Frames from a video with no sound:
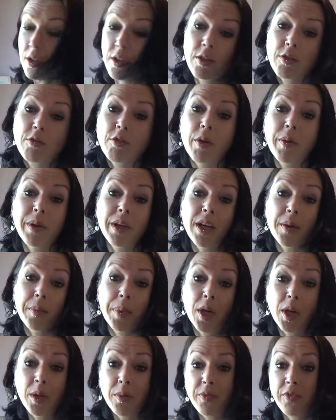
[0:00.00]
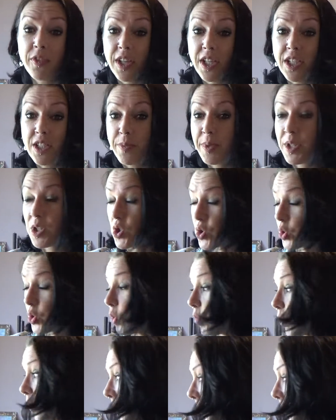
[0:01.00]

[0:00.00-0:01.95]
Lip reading: growing up hopefully to be a shawl.